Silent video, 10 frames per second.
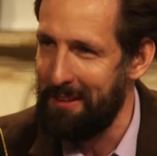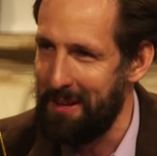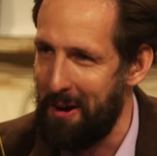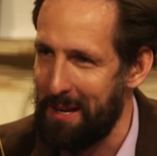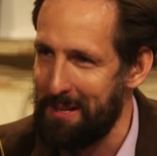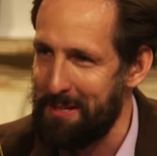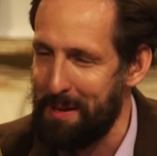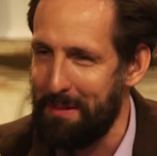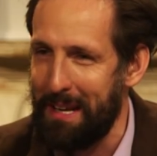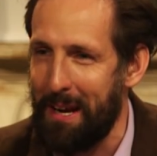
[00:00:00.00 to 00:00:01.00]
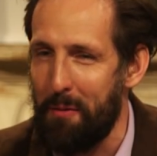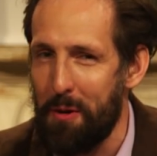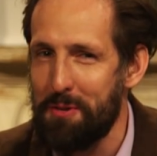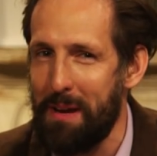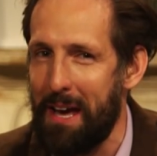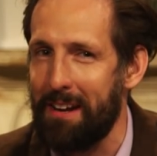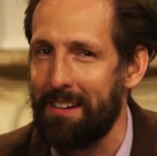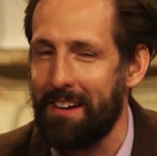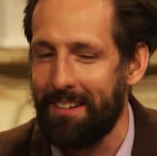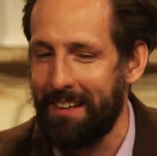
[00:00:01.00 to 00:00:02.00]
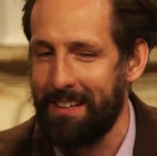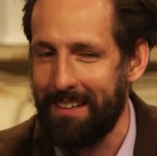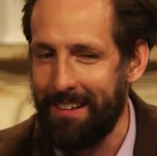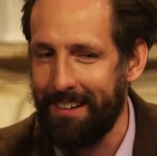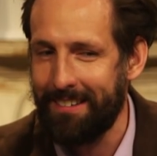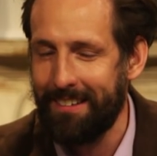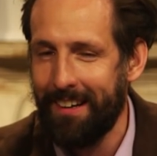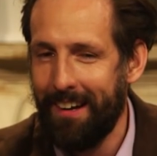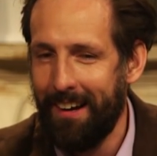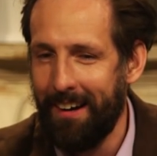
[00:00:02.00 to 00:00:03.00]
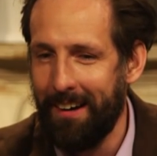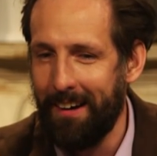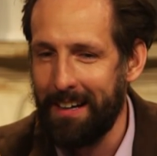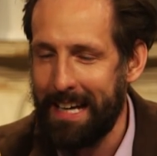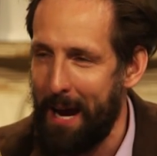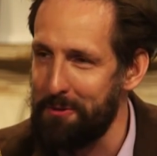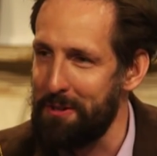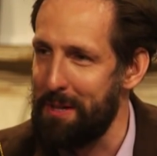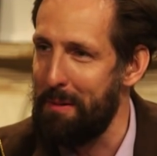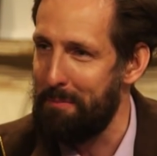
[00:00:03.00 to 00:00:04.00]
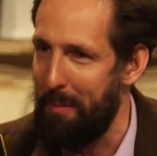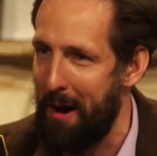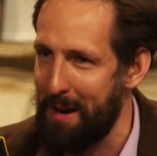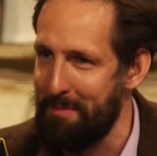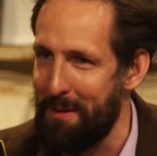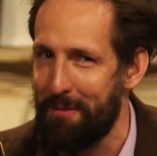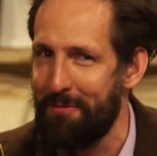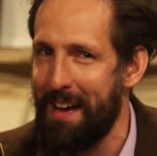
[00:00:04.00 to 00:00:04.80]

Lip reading: the audience segment, and I wish we had a counter at the bottom of